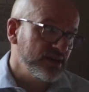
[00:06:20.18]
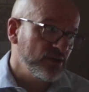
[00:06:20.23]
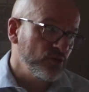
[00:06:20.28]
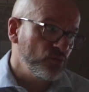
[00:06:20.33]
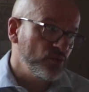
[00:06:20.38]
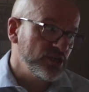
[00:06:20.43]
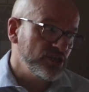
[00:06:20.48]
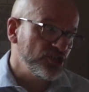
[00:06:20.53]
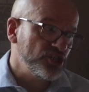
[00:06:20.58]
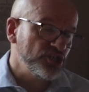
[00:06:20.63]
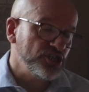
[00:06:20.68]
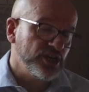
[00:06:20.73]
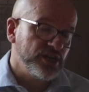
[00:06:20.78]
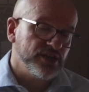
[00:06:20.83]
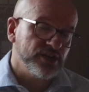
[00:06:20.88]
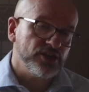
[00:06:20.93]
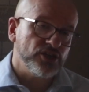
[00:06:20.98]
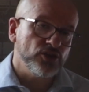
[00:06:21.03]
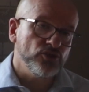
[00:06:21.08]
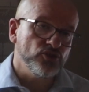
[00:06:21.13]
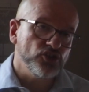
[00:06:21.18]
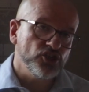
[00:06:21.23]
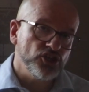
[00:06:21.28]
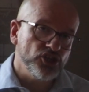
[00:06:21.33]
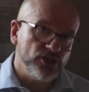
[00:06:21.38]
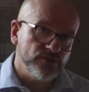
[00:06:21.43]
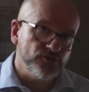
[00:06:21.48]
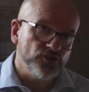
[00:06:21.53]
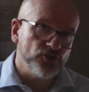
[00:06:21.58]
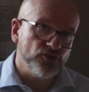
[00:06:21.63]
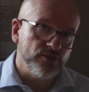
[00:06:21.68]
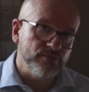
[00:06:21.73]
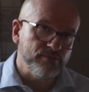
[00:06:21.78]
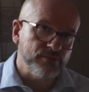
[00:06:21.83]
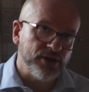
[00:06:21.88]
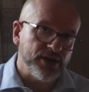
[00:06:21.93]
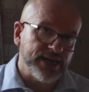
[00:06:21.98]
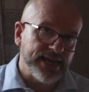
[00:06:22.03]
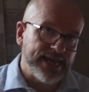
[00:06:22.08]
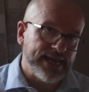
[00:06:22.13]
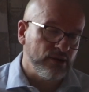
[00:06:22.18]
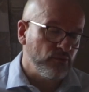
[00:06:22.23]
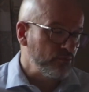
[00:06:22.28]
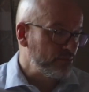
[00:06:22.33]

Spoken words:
which you should have joined by now,